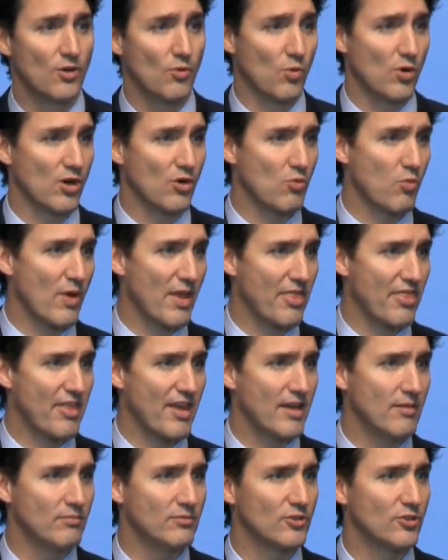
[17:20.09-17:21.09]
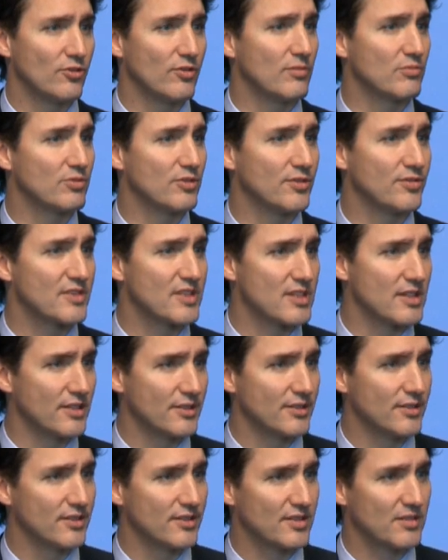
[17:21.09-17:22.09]
work with them to improve
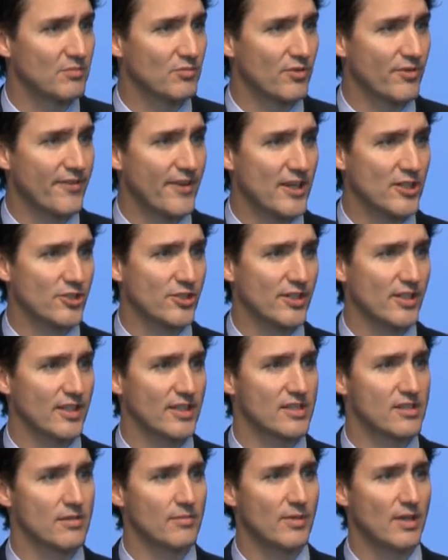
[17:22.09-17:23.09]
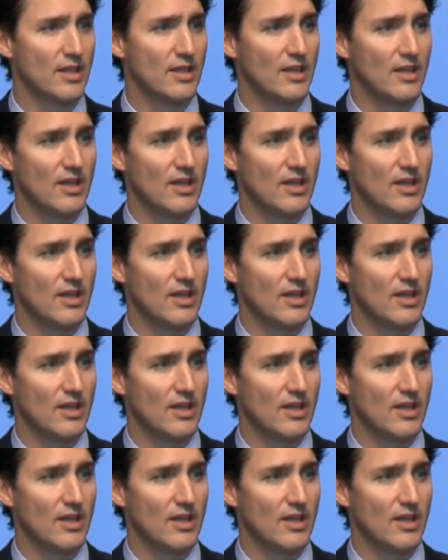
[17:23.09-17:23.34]
skills and professionalism,